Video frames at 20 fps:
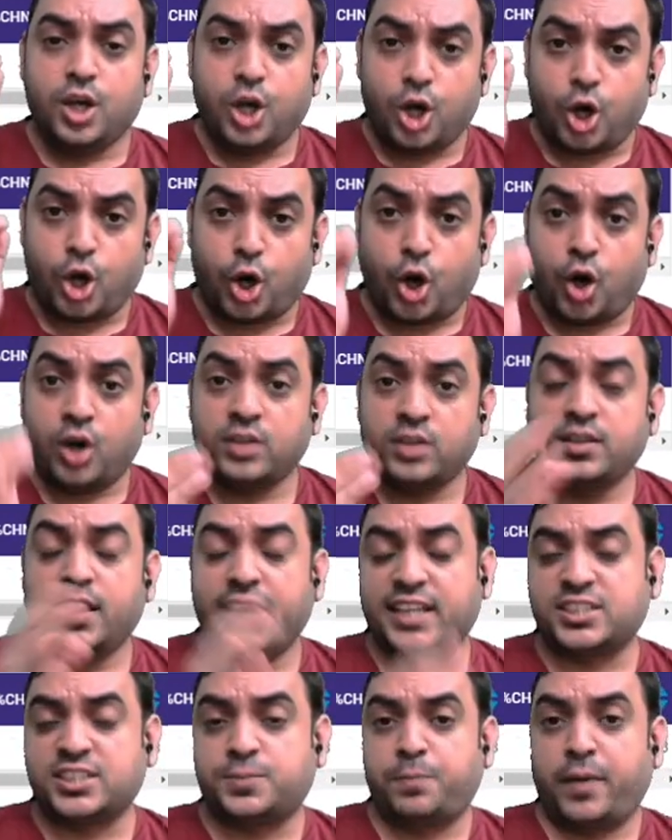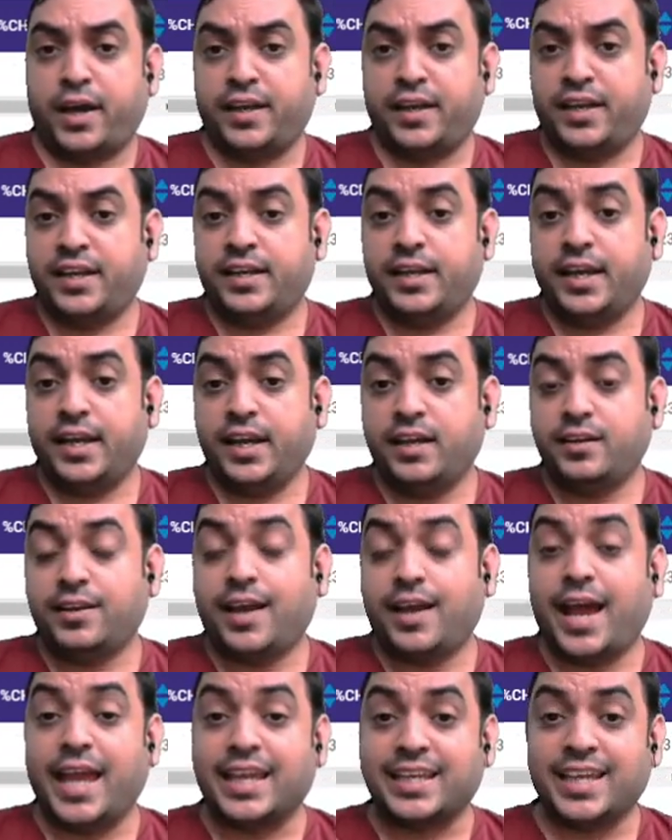On the expiry date,
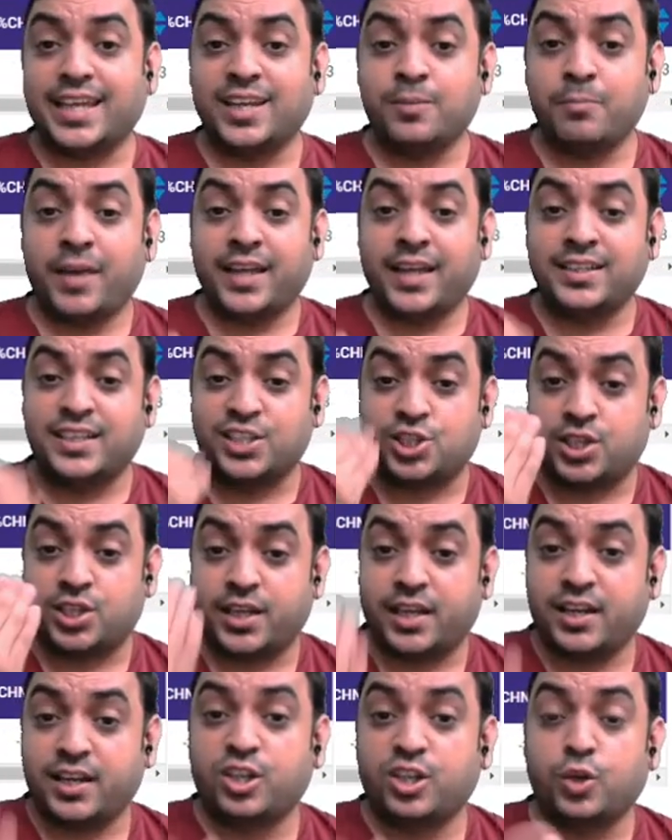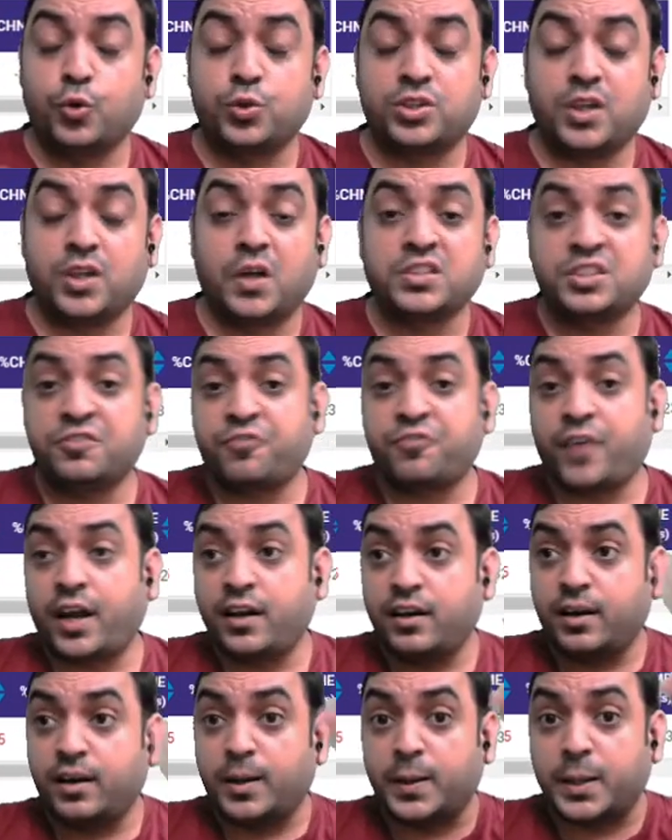I can buy the share at 2500